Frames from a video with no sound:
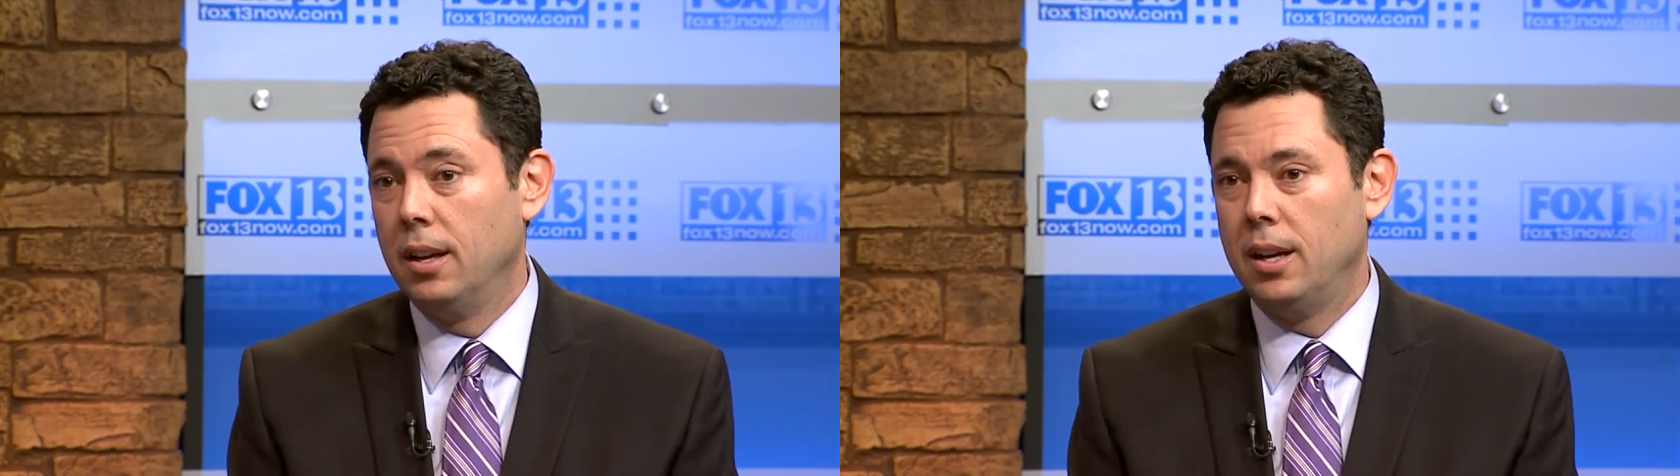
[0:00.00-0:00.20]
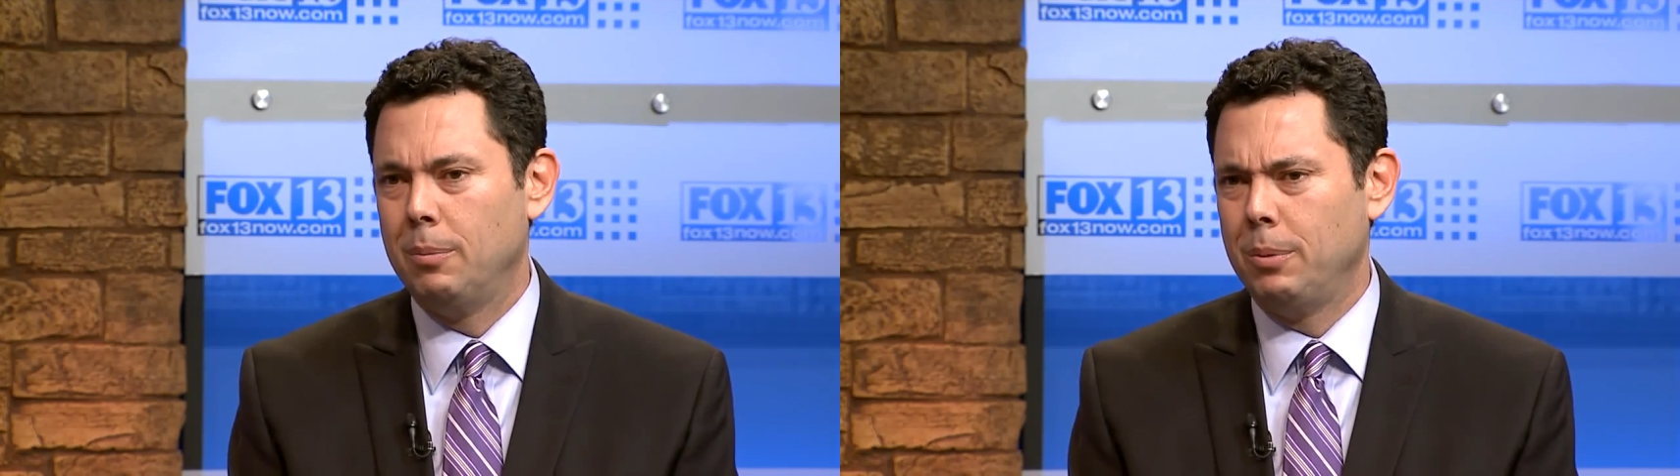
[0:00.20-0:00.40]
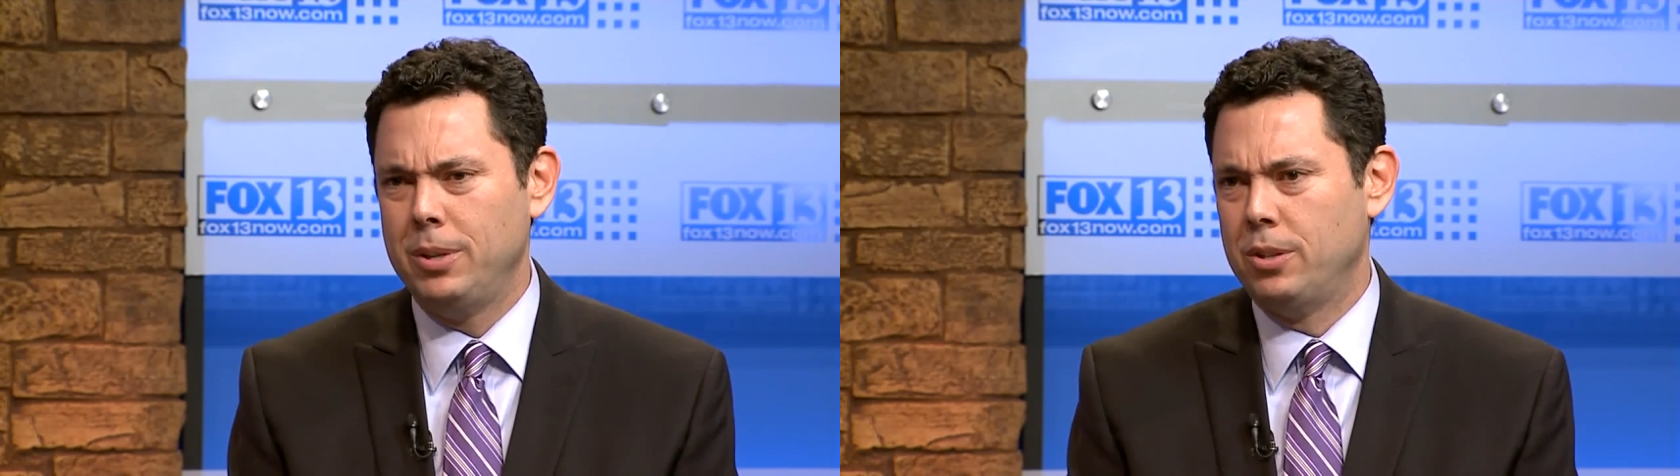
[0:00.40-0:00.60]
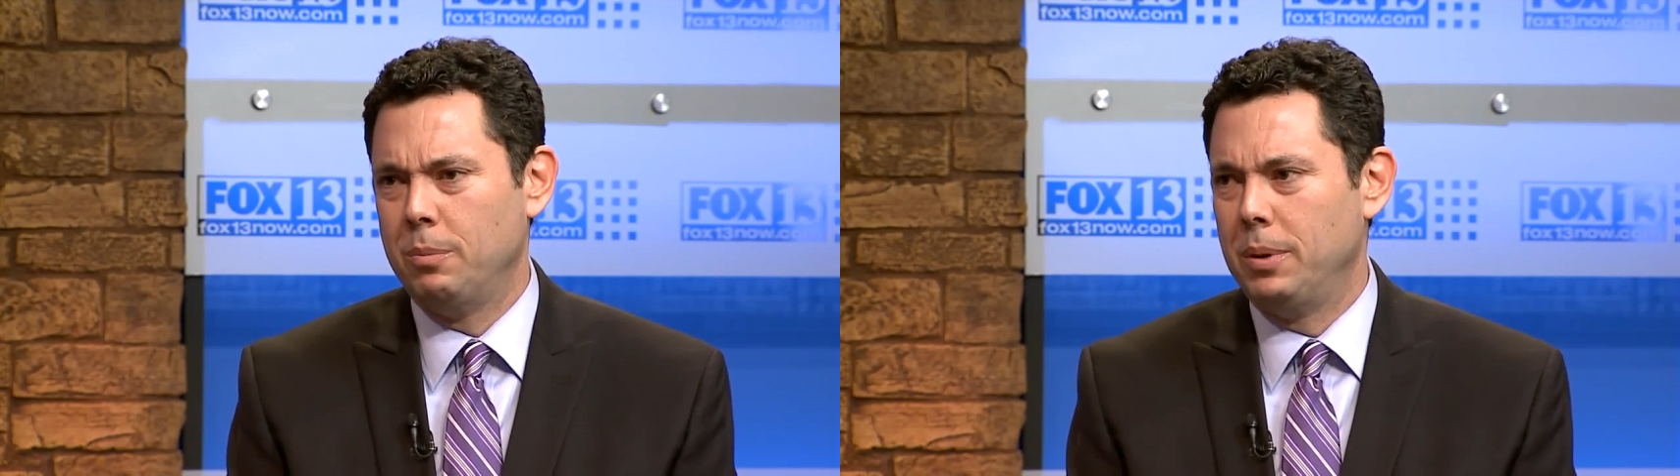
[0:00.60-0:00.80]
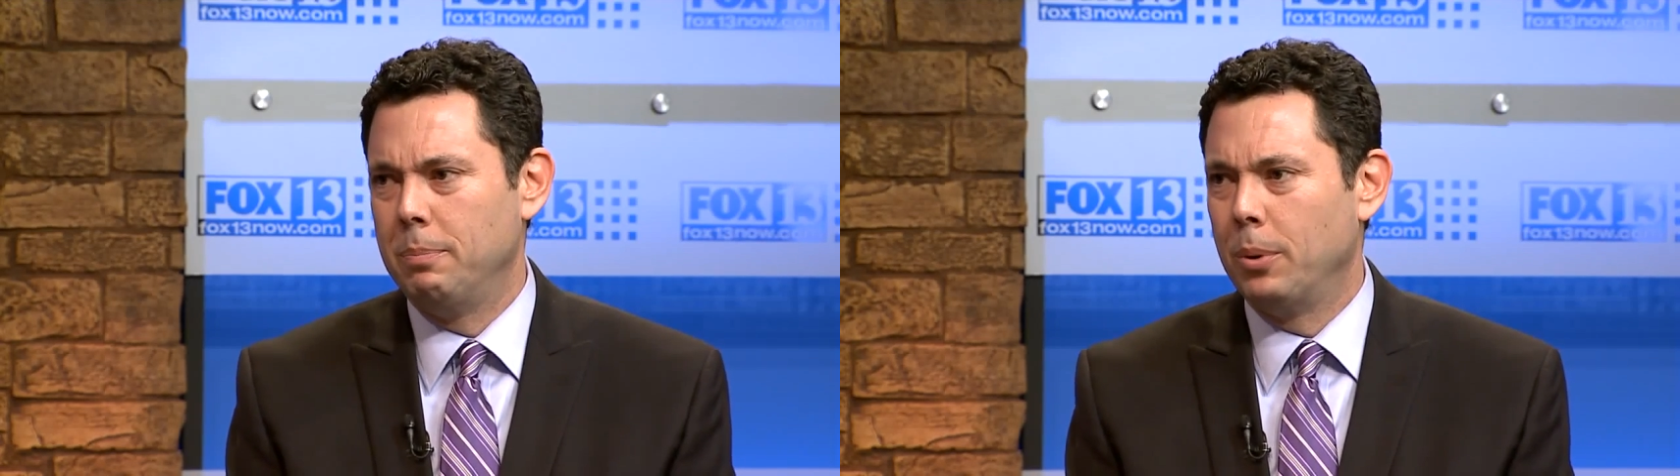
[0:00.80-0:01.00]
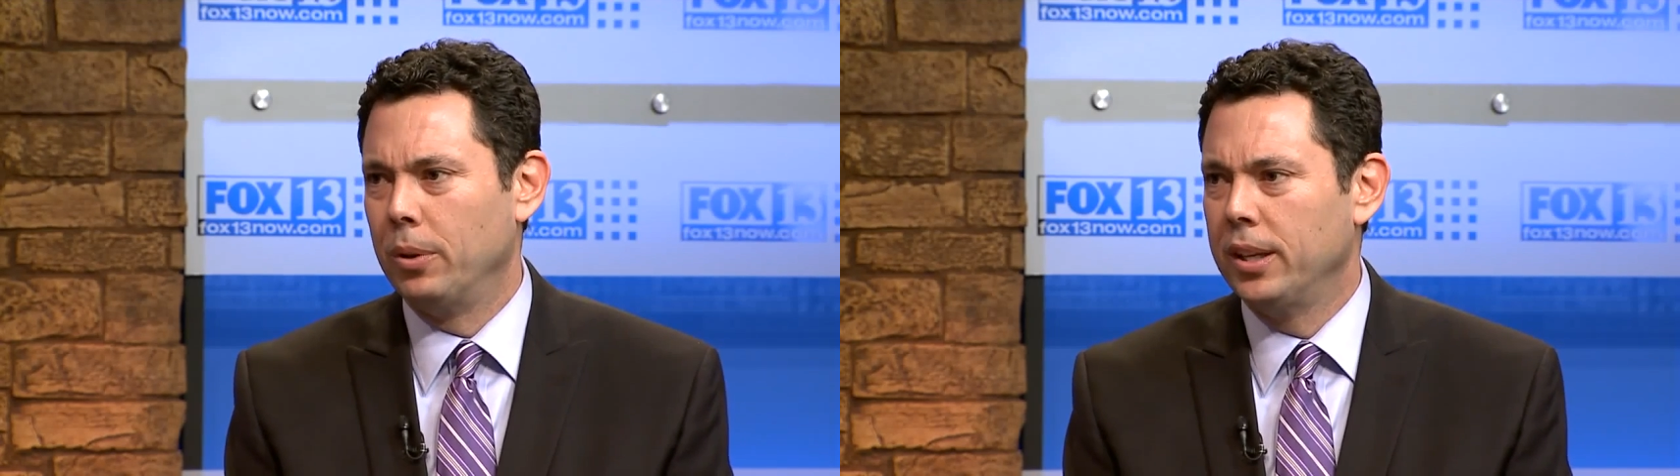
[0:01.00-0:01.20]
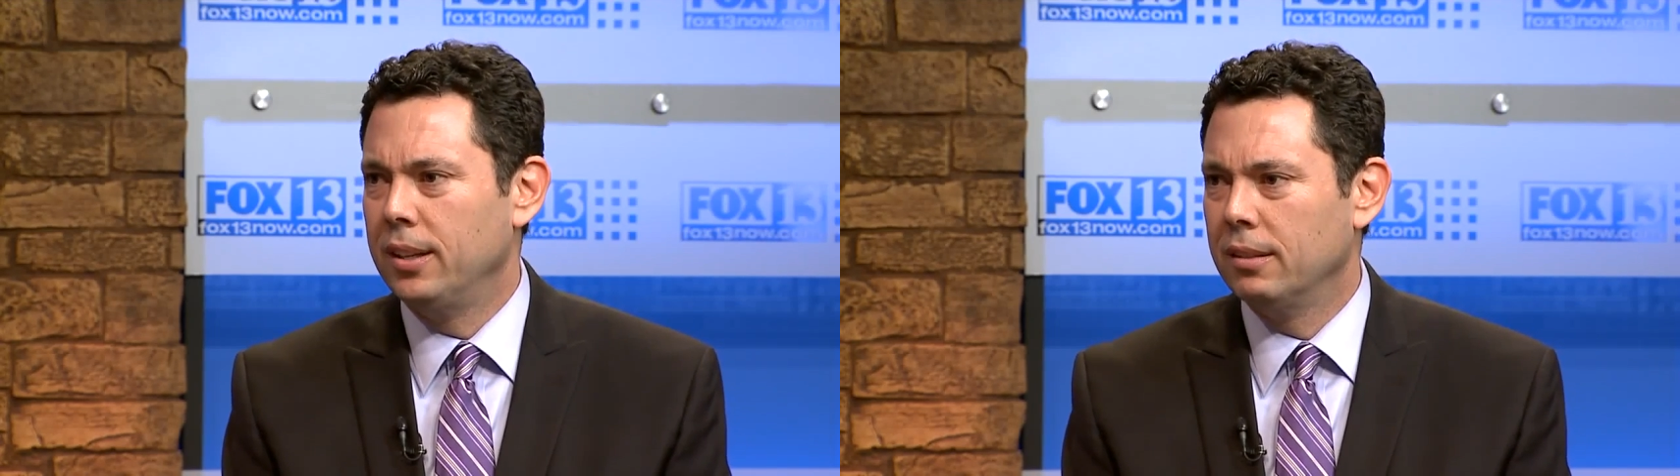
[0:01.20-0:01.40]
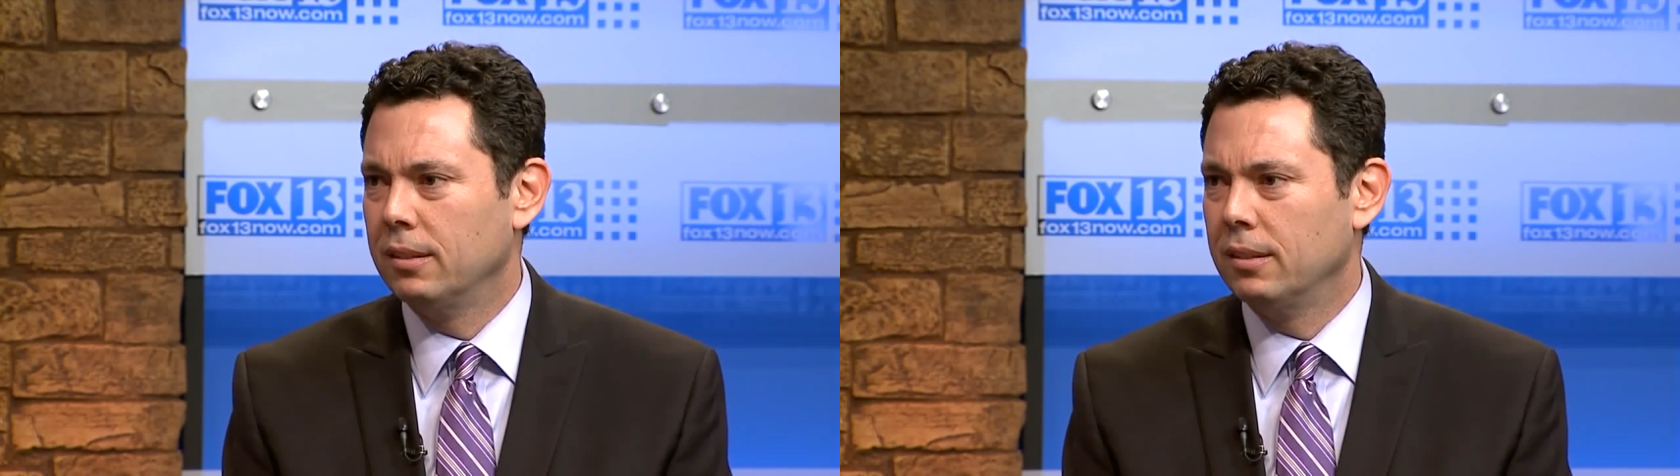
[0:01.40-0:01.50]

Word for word: uh, but we should be bullied.